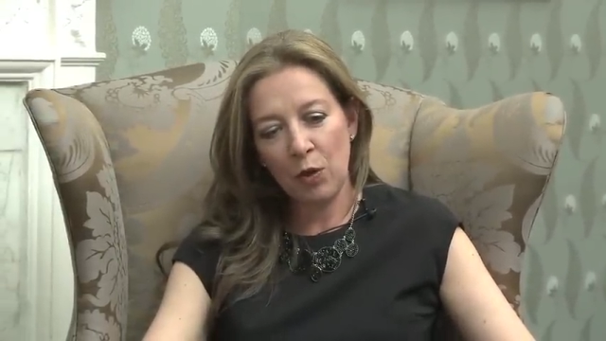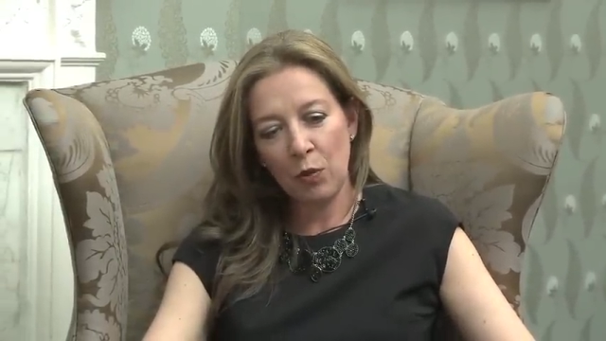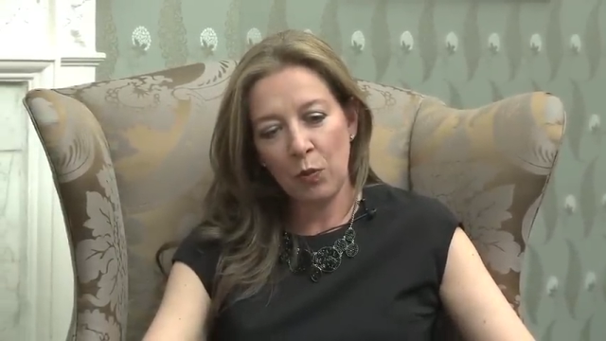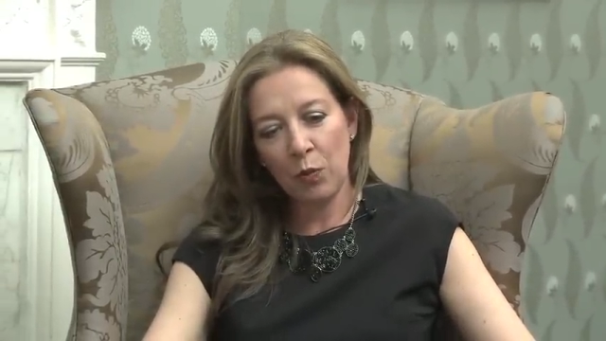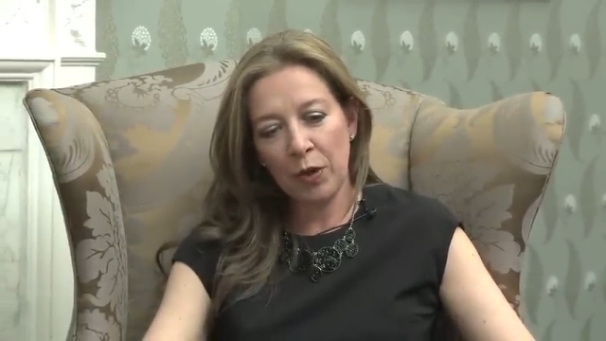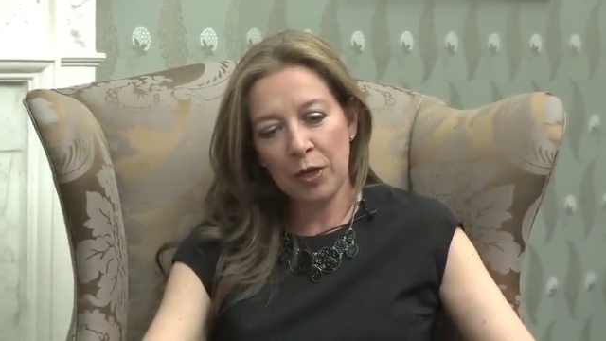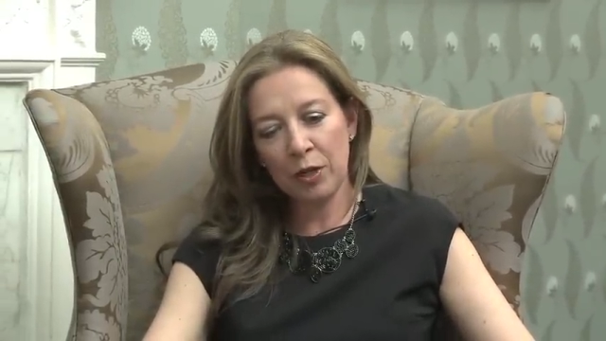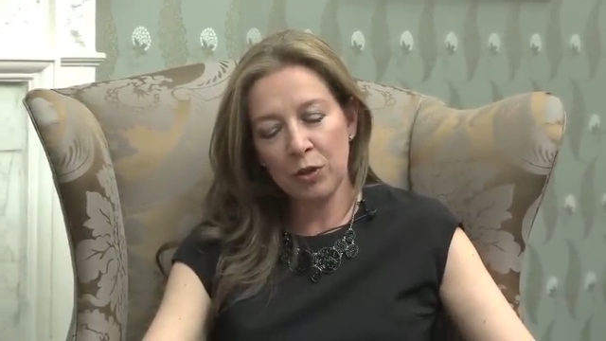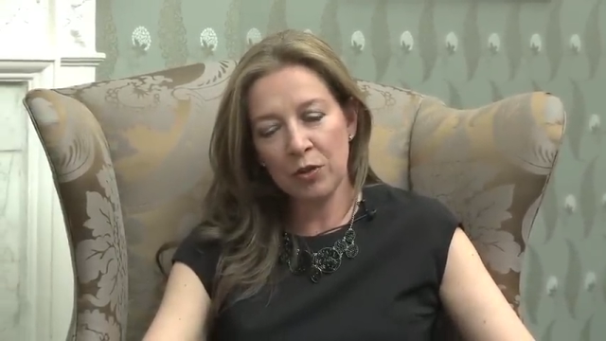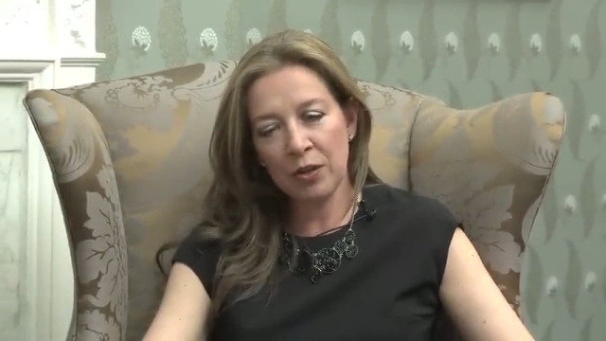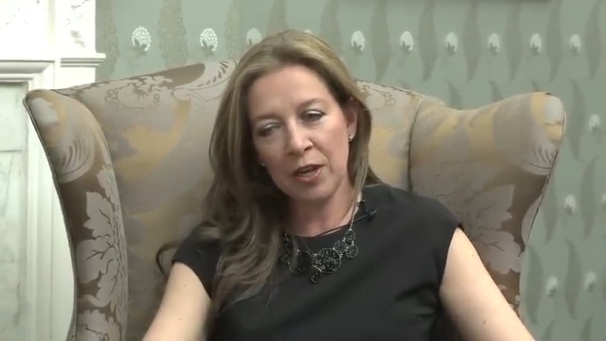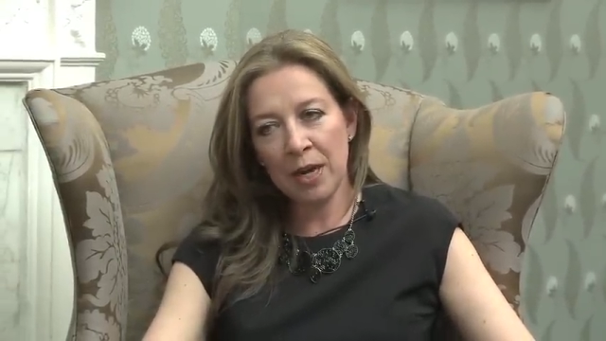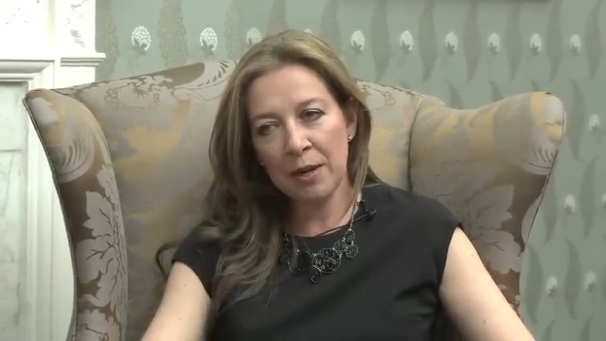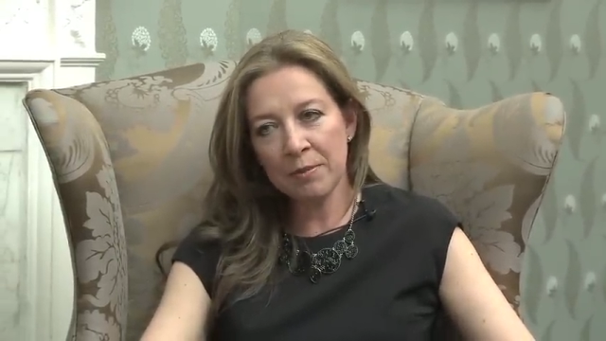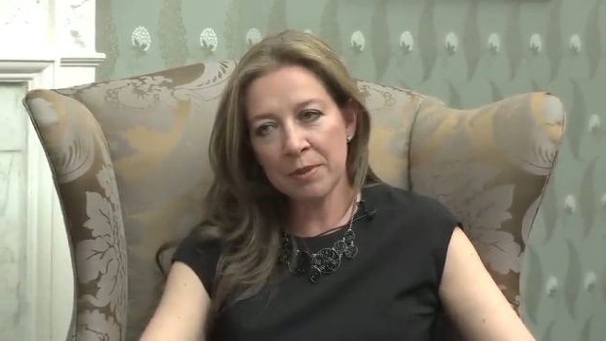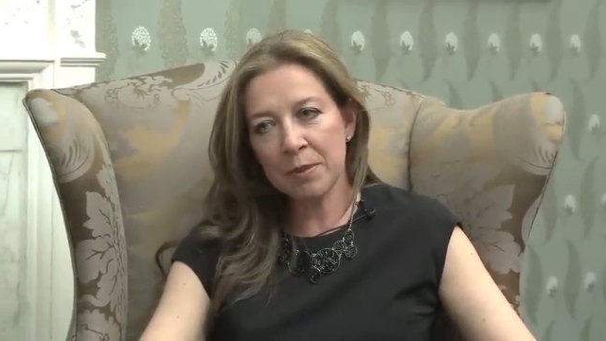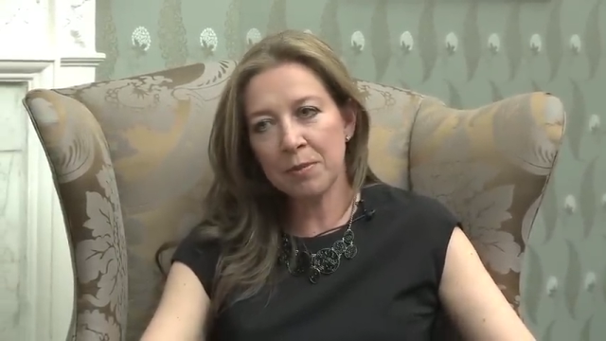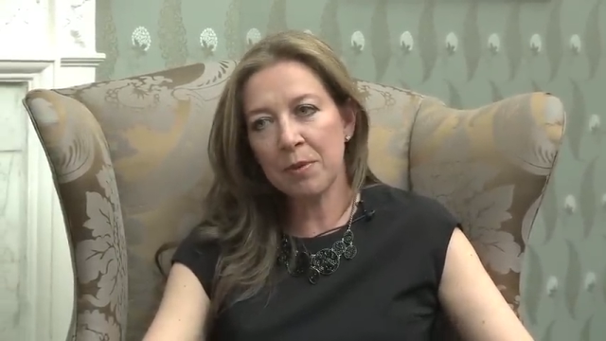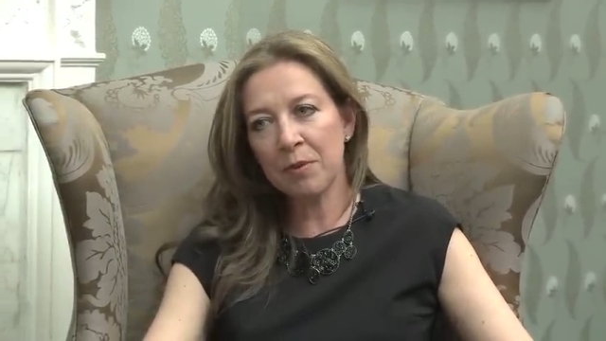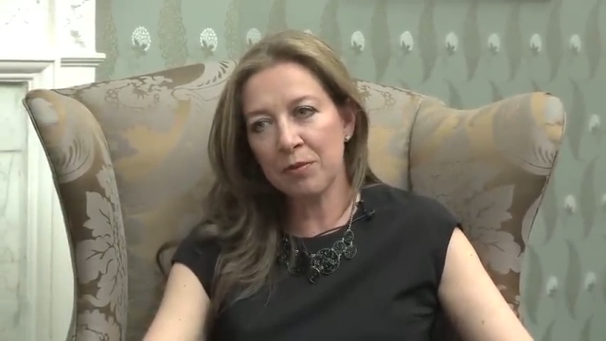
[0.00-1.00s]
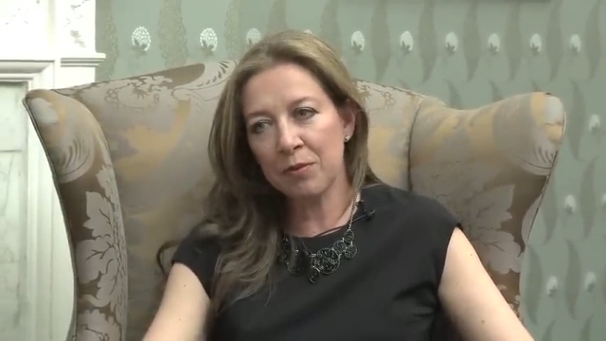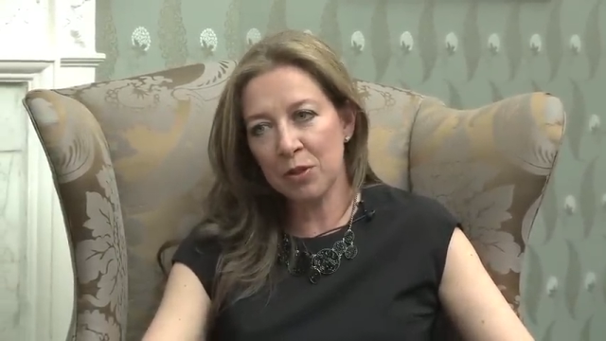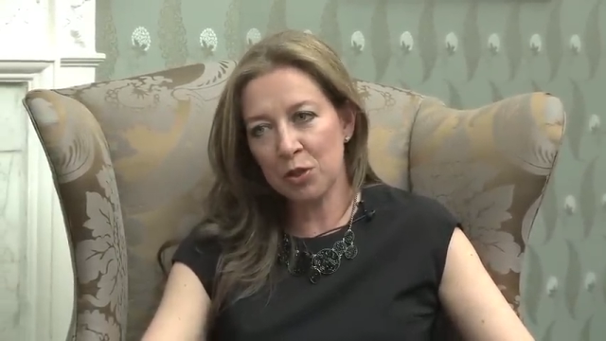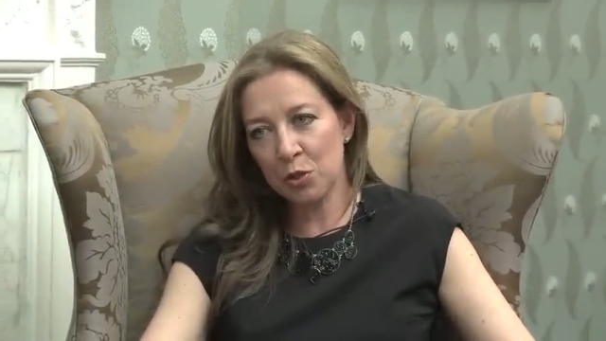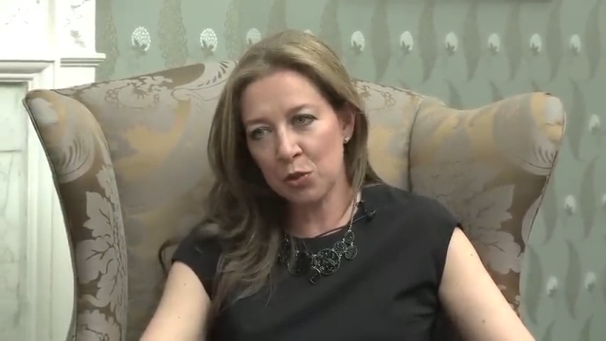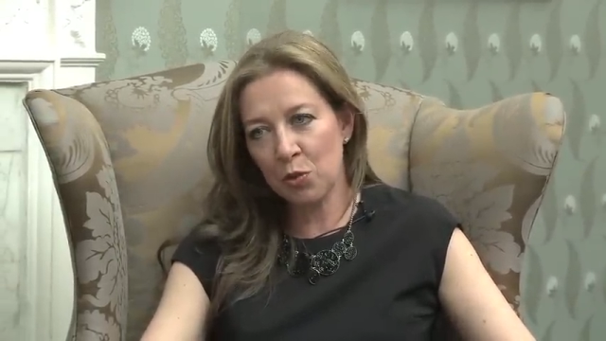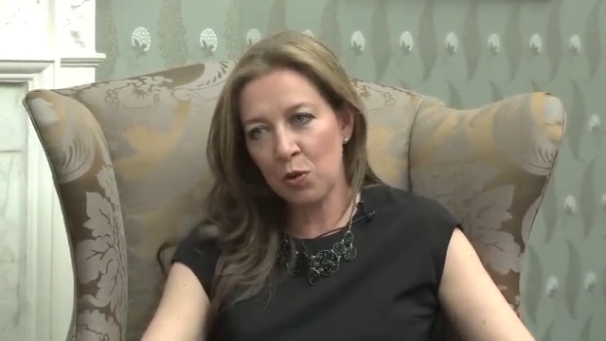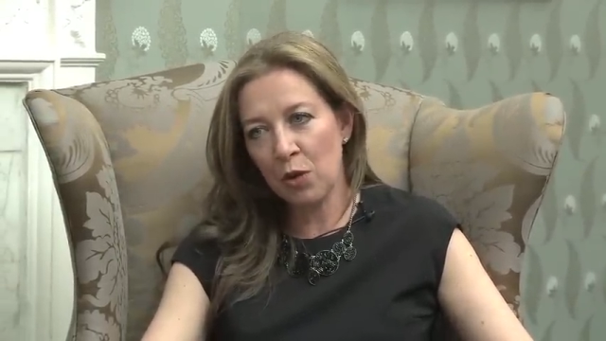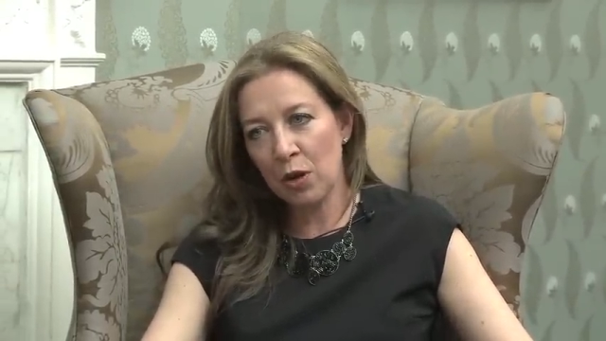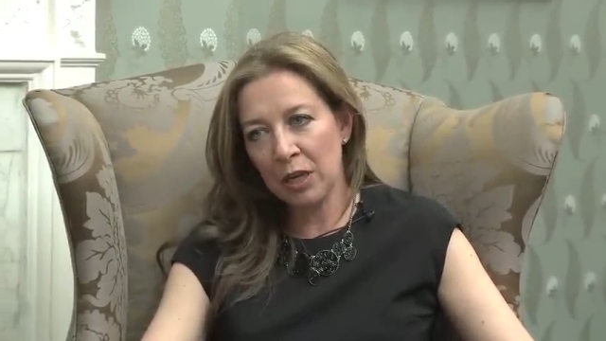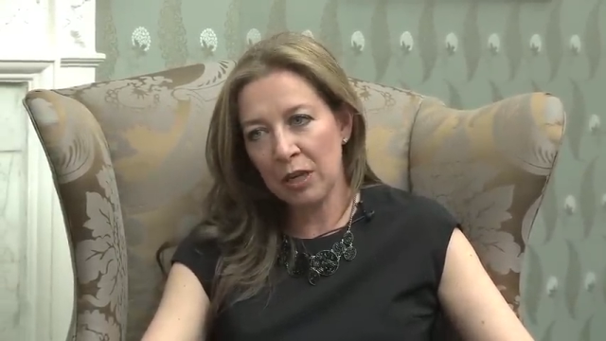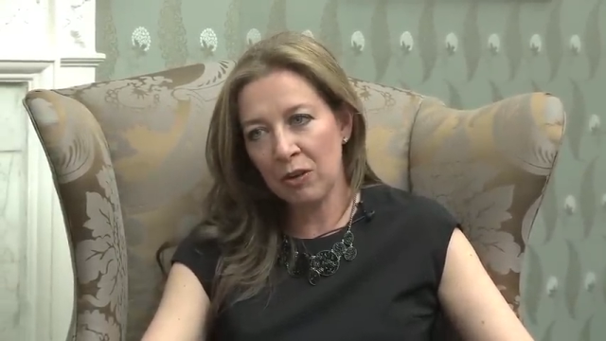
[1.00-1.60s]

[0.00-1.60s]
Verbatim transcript: when your name's above the door,